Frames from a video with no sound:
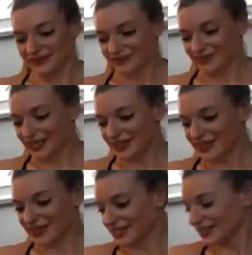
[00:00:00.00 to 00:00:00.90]
And
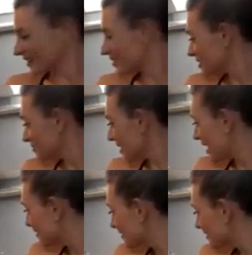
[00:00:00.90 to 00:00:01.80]
then coming
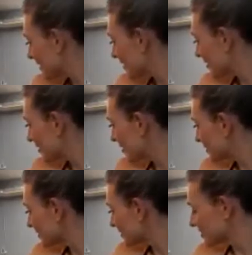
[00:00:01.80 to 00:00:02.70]
back to center,
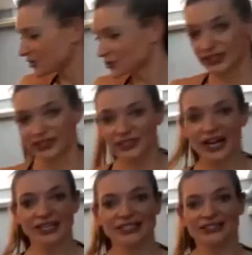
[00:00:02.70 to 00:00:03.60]
let's just switch
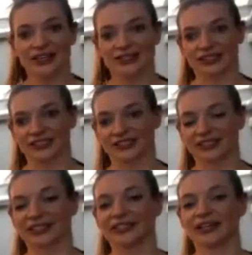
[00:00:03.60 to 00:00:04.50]
sides, knock knees
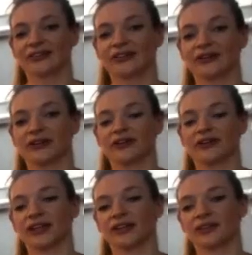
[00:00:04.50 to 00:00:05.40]
together,
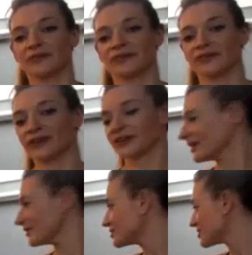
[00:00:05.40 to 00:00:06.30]
let them fall
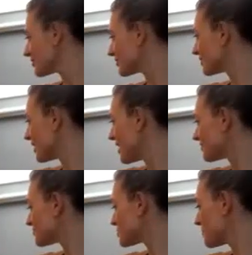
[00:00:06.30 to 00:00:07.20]
out to the left.
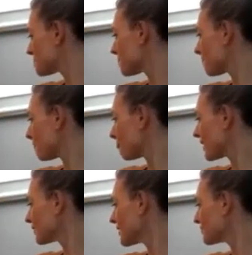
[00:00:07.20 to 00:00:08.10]

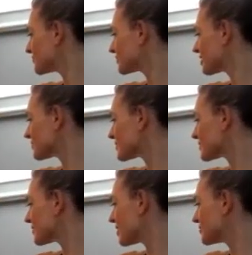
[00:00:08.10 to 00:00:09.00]
Left foot comes on
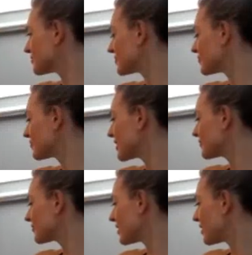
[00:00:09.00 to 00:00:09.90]
top of the right
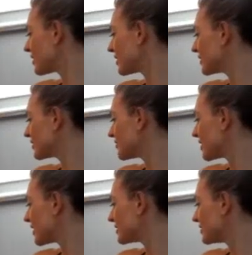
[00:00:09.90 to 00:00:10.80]
thigh, and
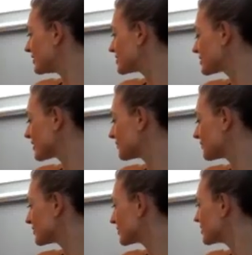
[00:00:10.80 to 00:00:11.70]
that knee is in line
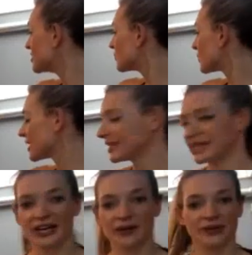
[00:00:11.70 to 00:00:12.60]
with the right
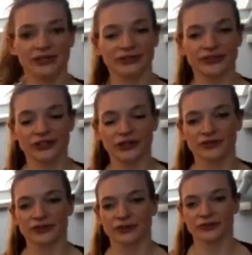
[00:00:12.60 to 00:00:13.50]
hip, and you look
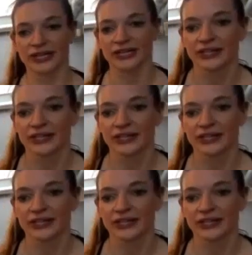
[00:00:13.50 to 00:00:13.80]
over the right